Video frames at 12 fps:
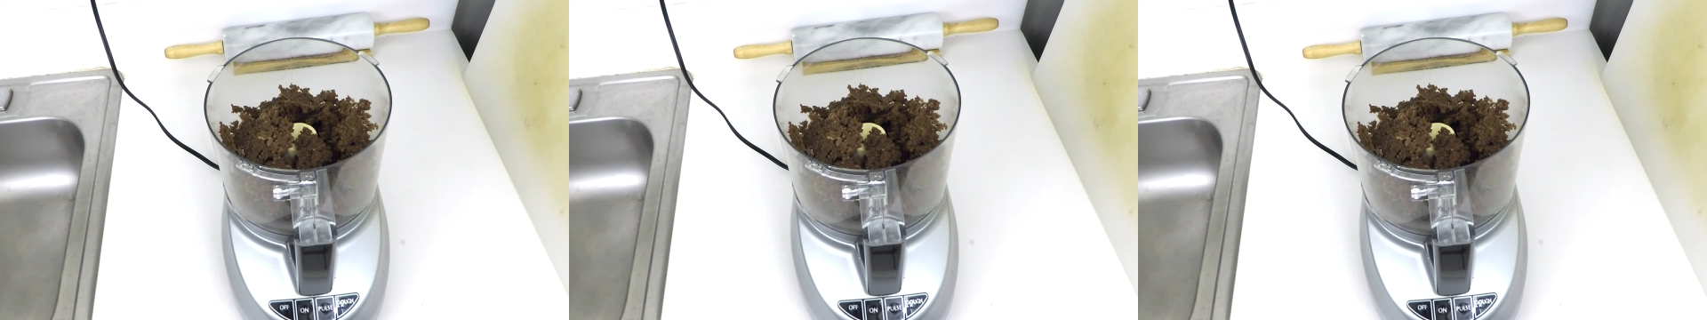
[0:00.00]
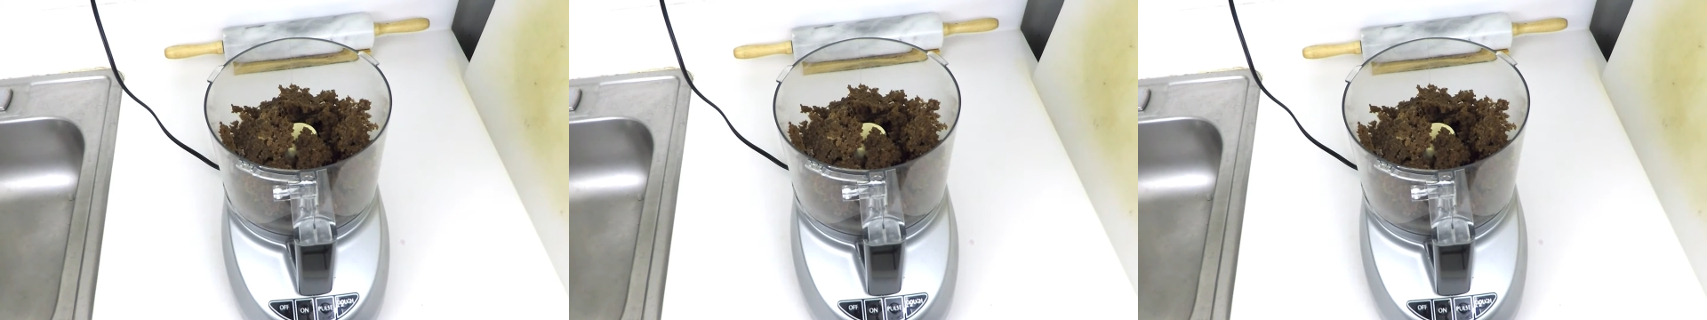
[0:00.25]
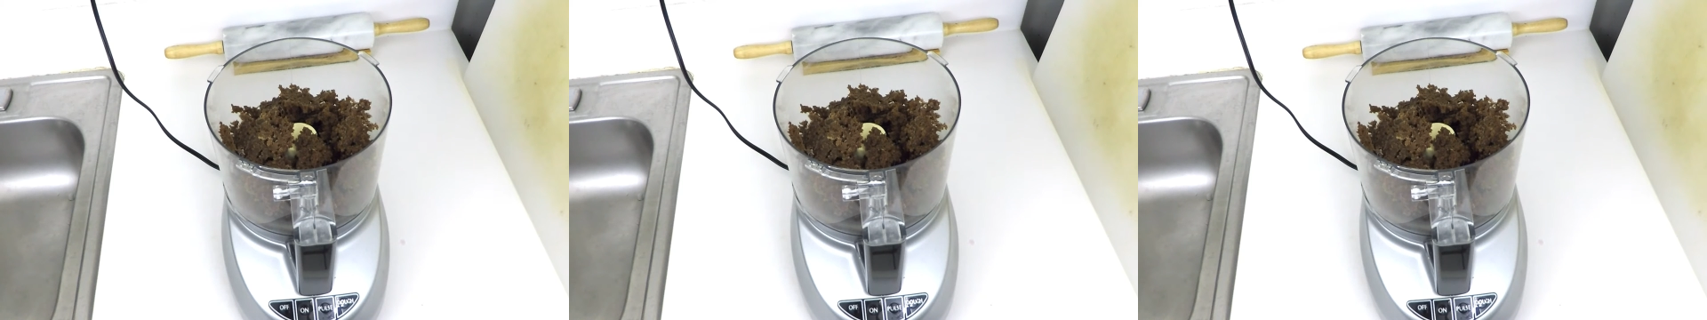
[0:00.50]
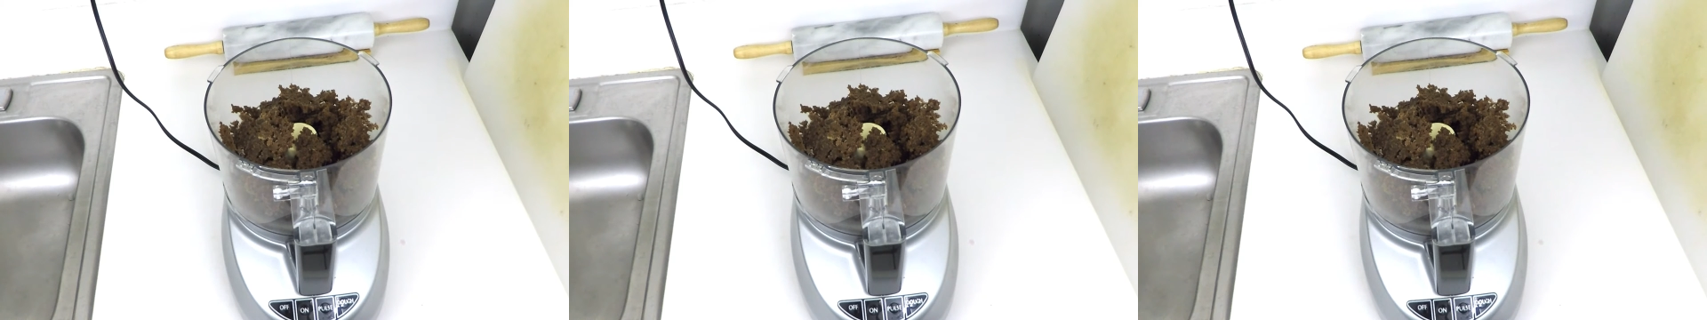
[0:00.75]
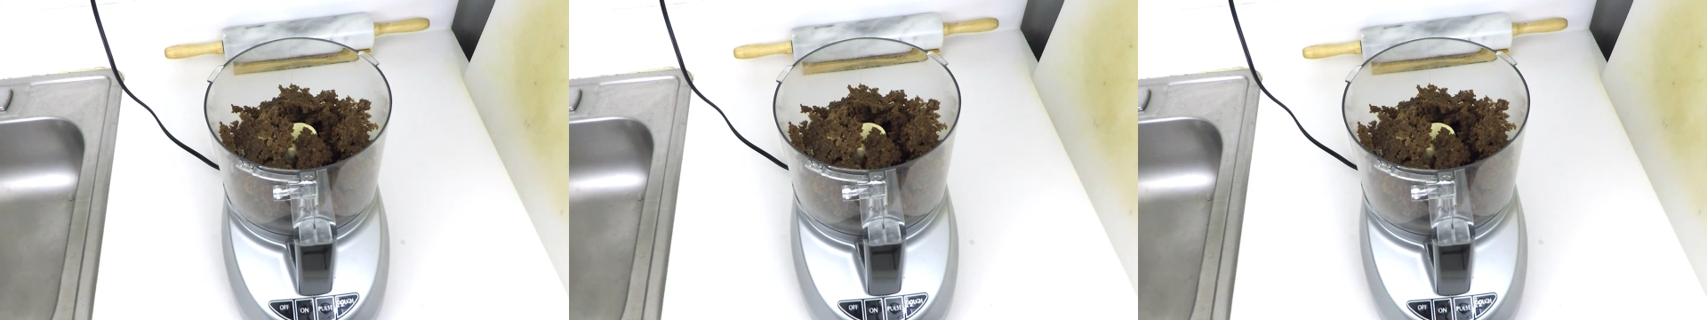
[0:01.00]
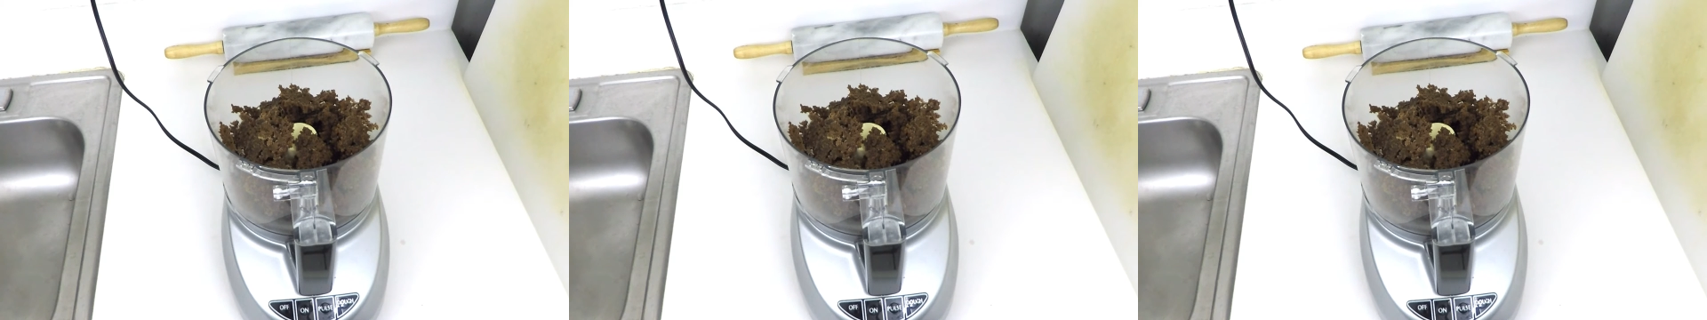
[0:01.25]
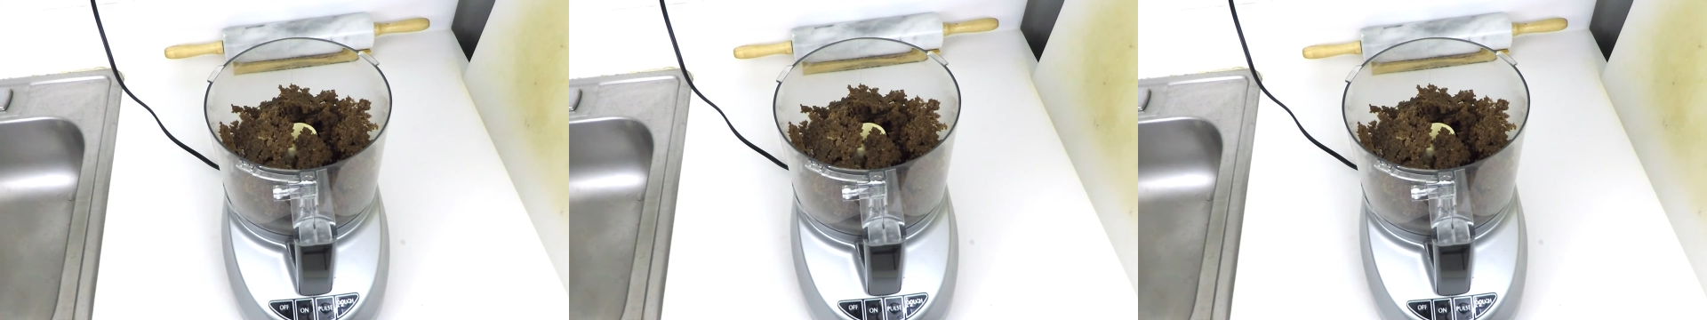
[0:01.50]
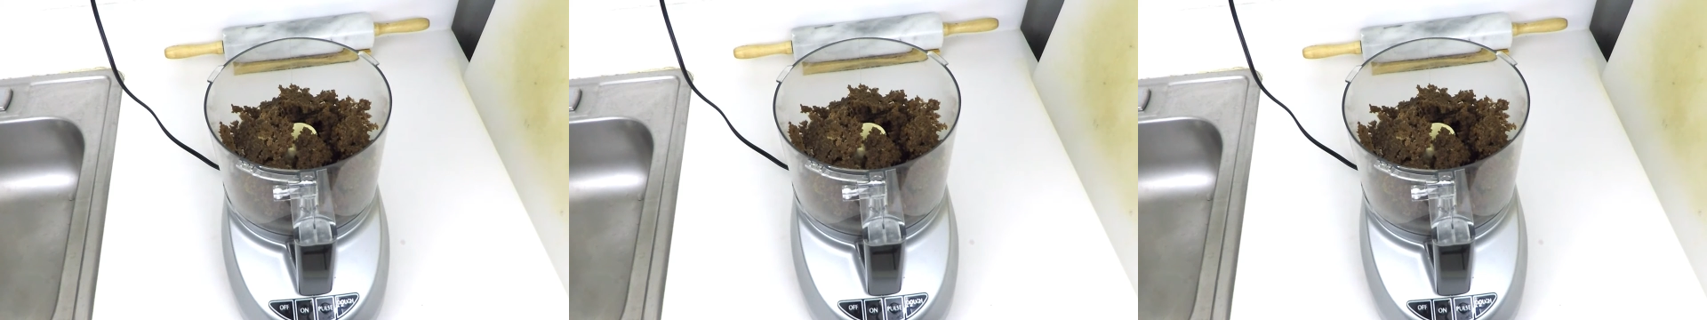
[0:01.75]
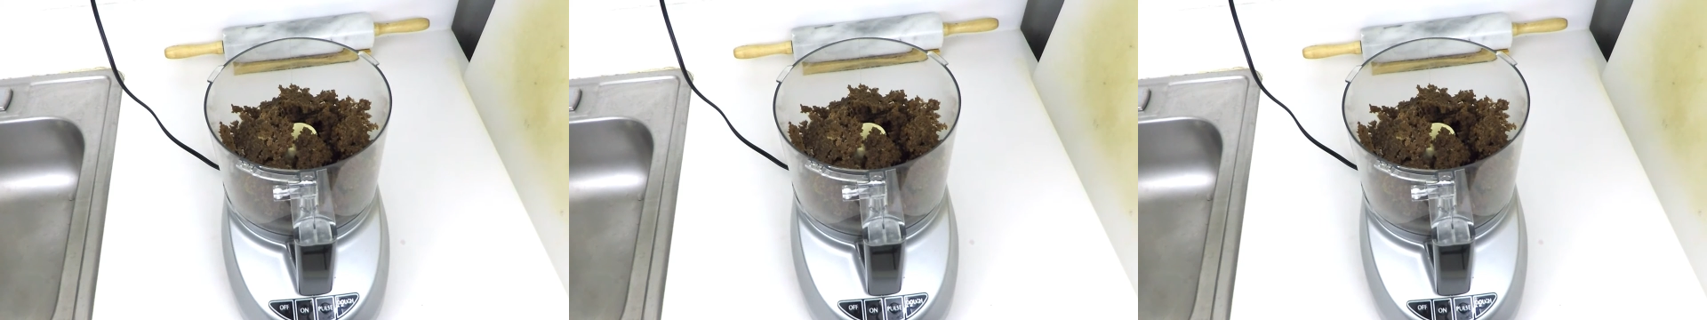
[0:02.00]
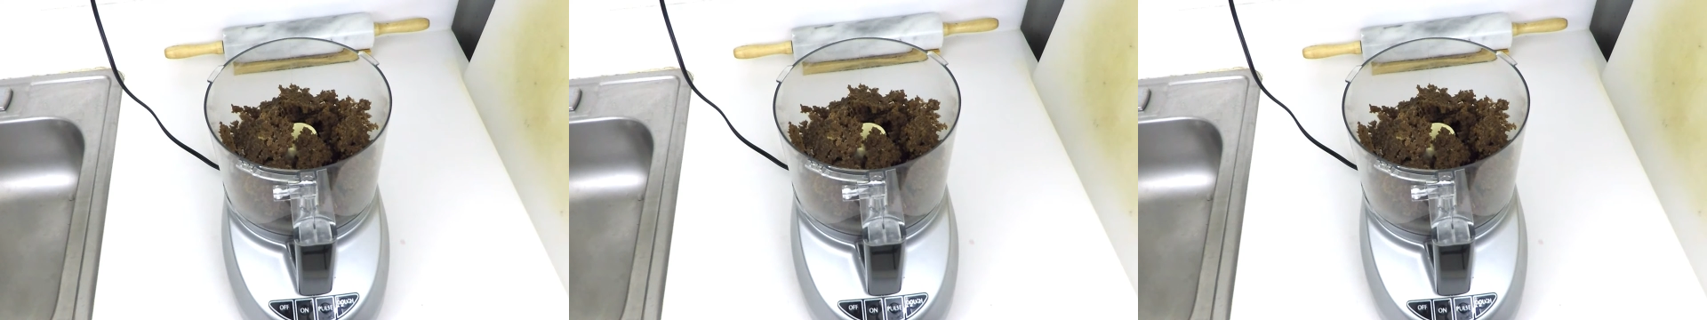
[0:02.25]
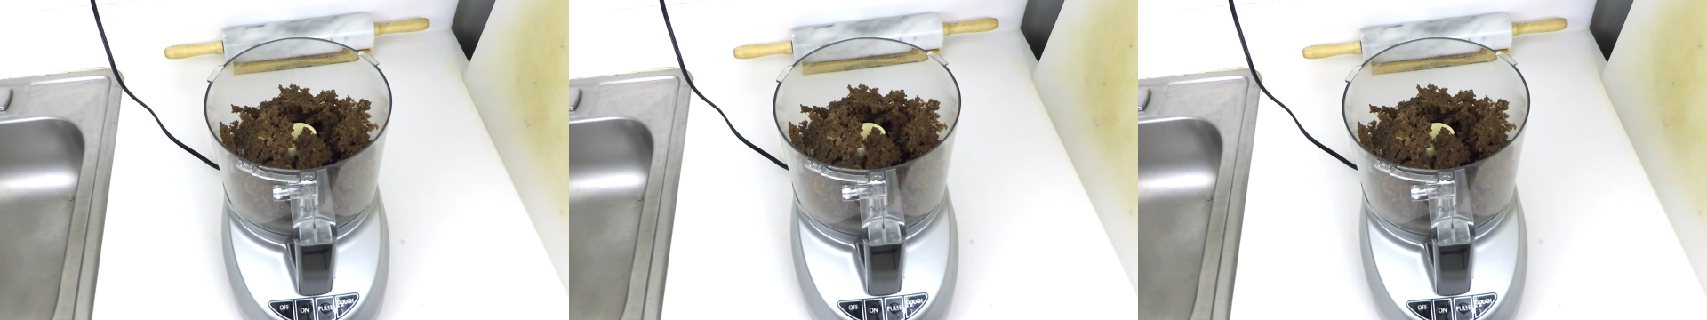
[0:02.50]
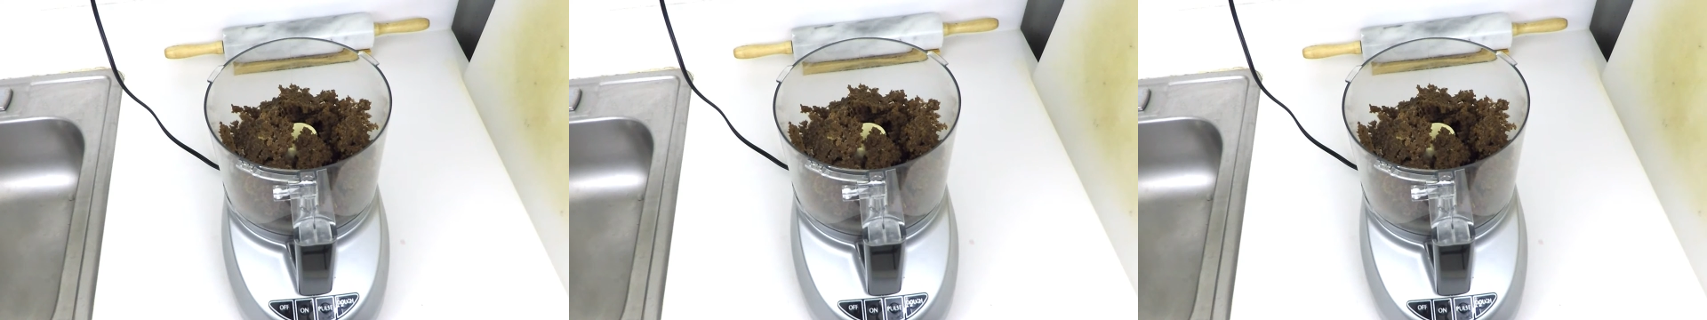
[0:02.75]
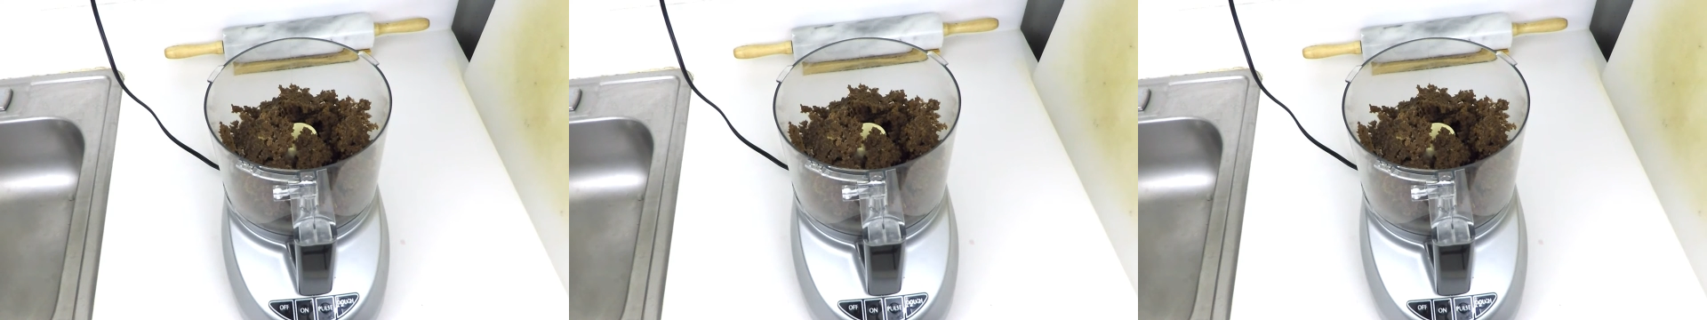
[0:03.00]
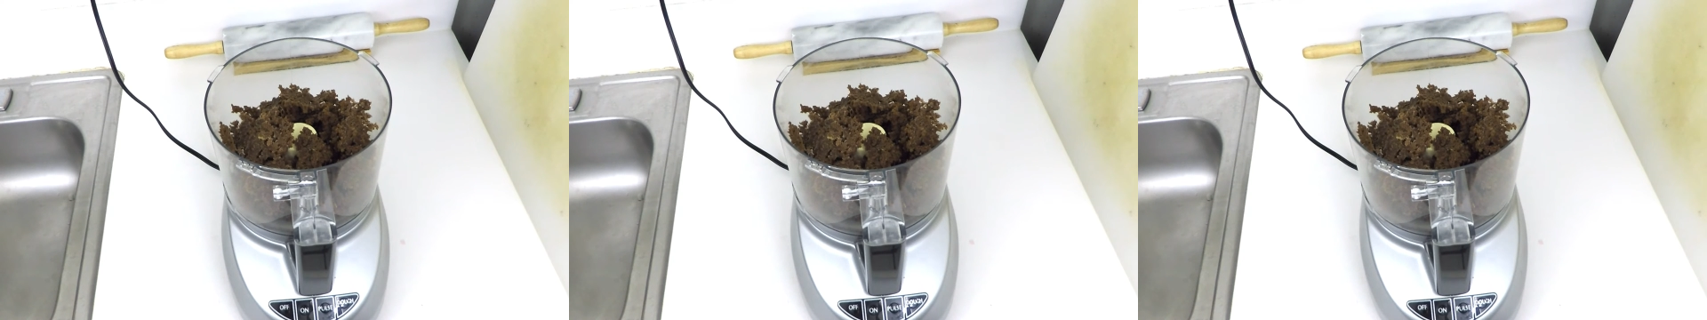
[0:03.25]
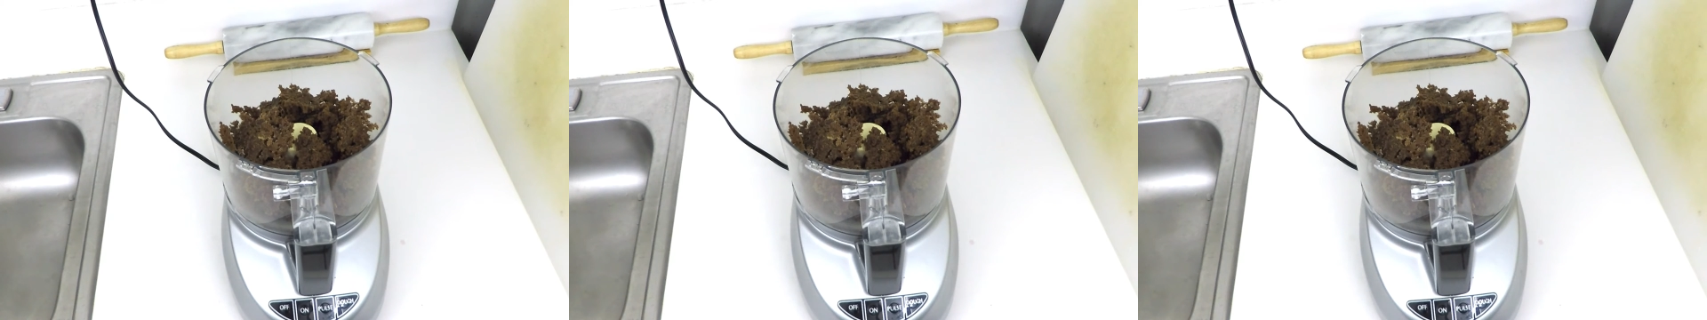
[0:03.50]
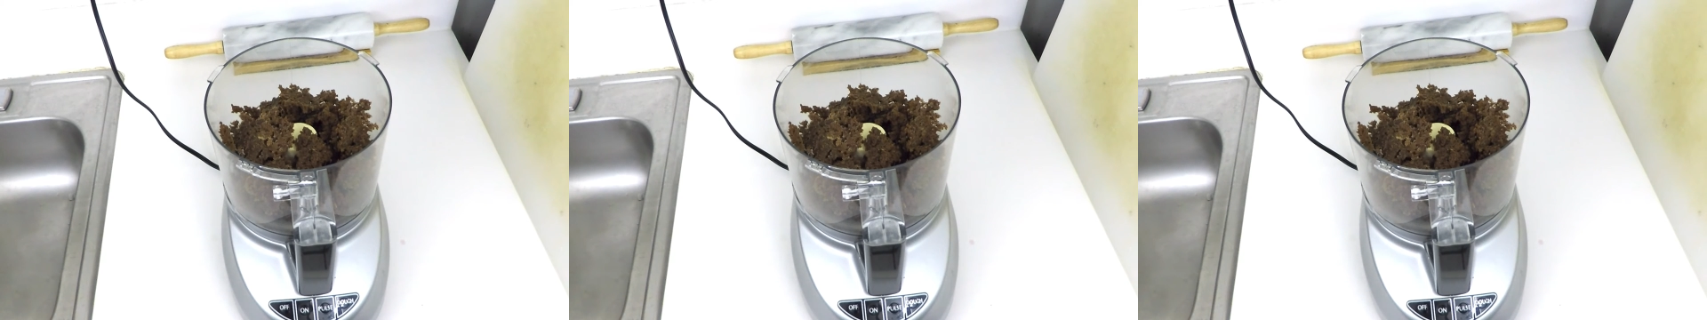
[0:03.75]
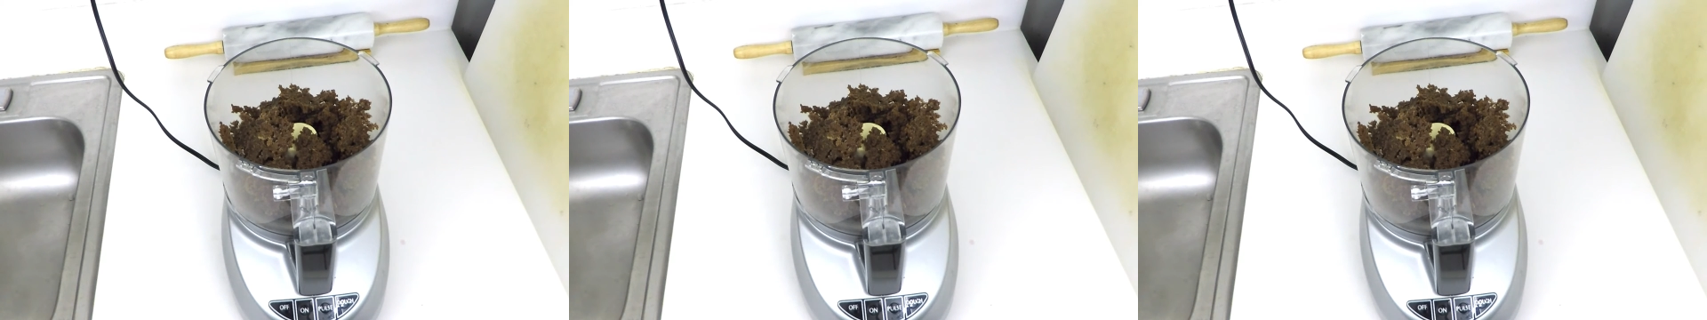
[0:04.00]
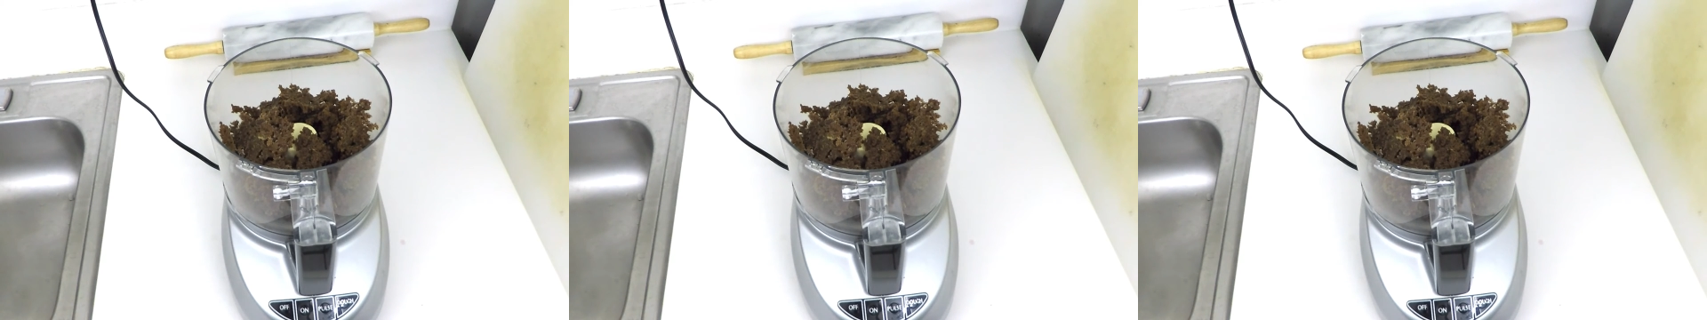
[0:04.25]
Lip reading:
No face is visible, so there are no lips to read.